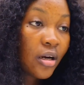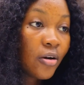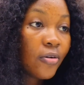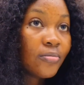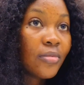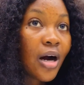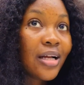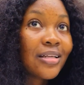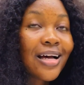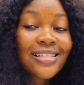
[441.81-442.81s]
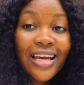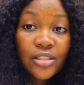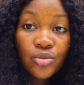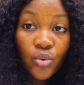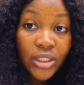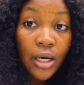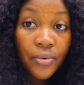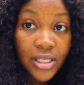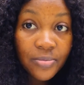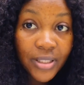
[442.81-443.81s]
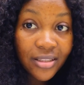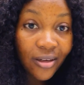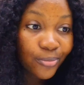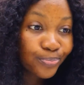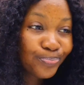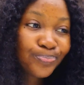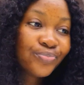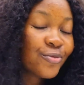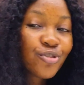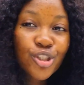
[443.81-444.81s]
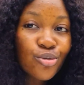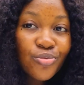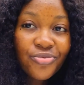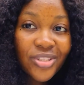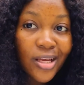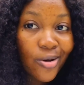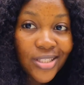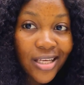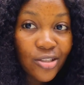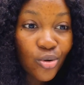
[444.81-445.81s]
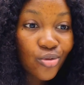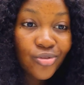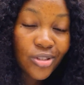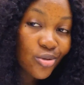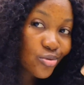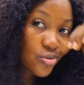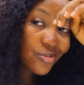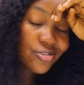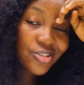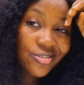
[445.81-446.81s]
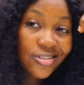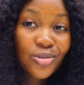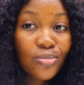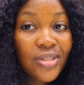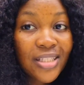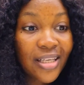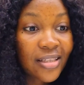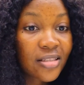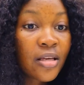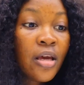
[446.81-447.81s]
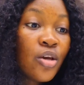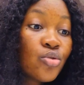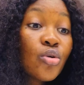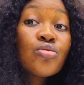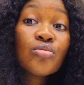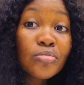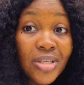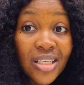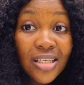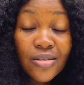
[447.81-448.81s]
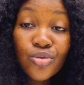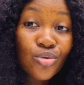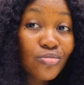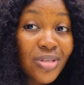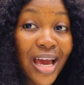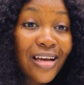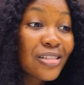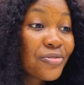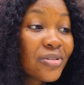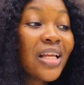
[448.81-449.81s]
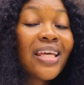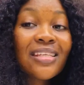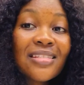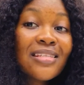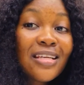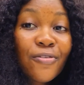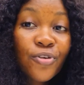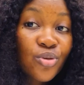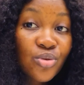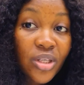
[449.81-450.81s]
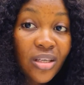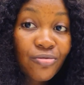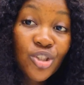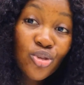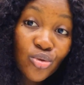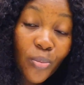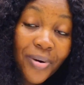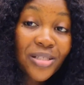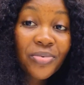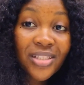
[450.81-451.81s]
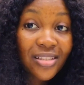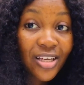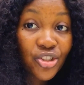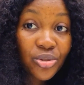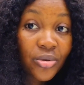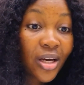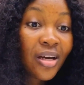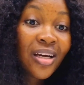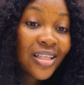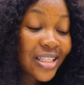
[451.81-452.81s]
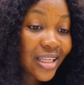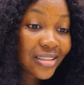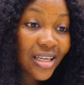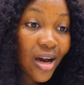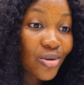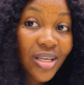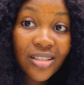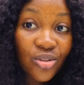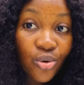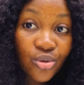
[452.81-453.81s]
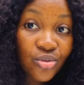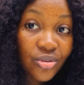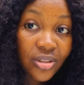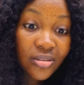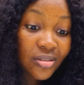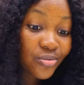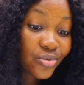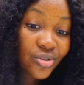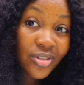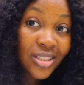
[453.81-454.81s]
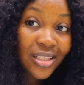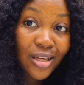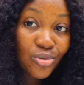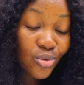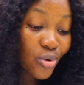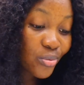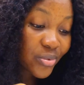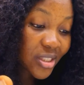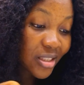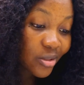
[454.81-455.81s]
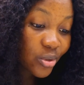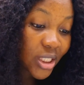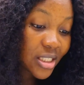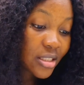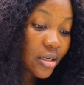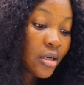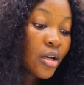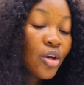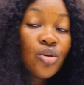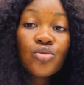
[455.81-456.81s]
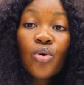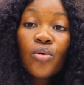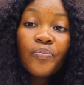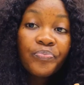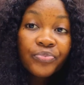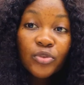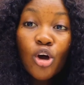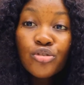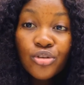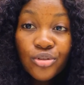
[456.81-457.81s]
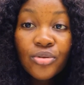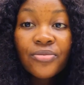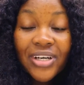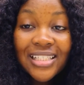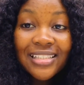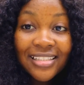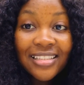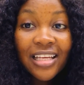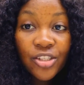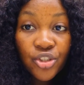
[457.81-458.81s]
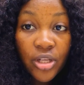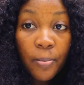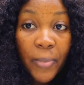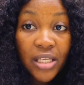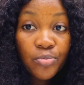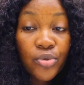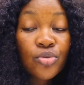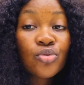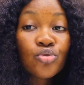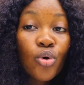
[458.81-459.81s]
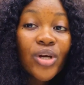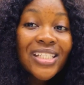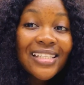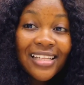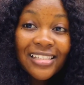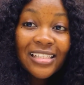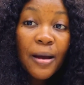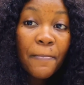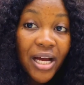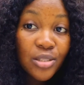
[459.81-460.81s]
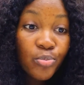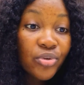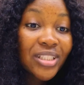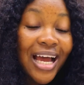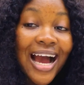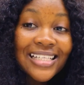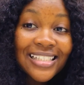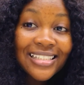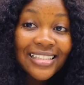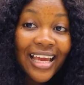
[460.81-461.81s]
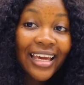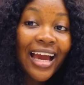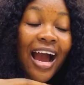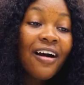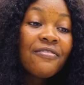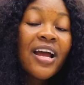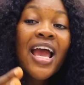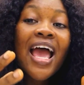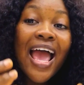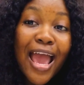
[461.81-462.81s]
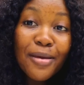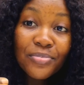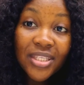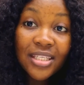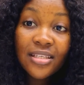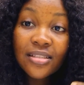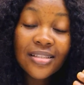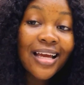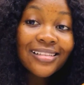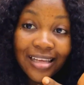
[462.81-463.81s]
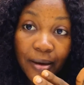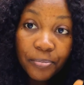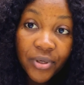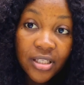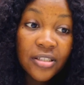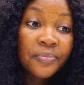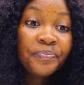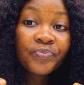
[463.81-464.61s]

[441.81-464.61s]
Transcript: And aside what I will explain now, renewing visa outside the country, they used to stress somebody like this. So to me, I actually feel like it's easier for you to renew your passport in Nigeria than outside the country. The frustration that used to come with it, I don't understand. So not just your valid international passport, your international passport that actually like have empty data page.